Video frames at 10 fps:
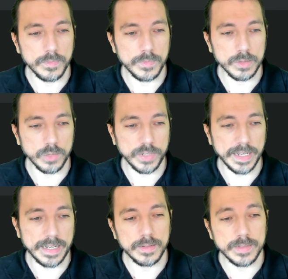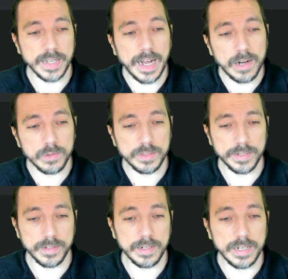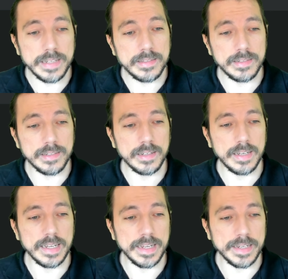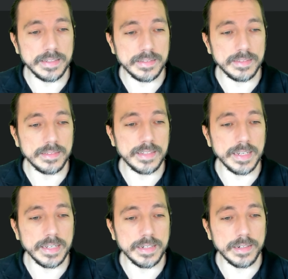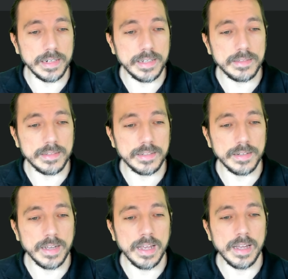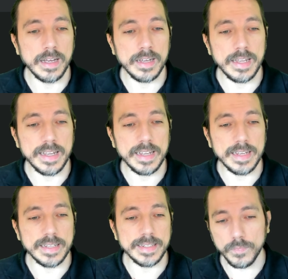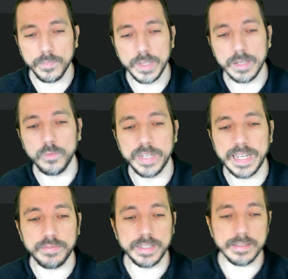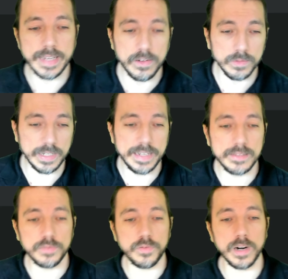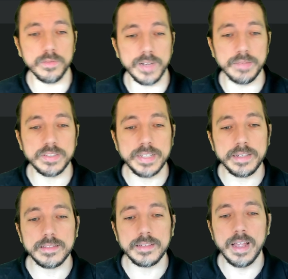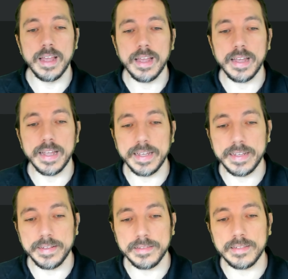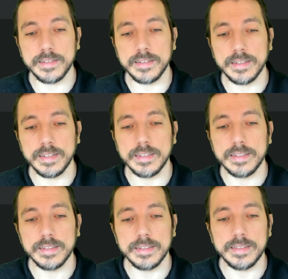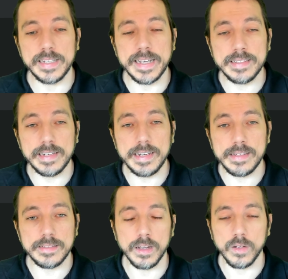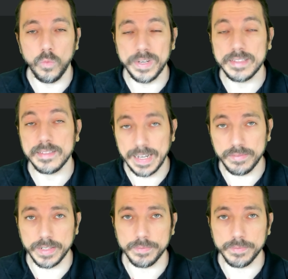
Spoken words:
So we have the outer list and the inner list. And then we have the second list, 4, 5, 6, and the end list with 7.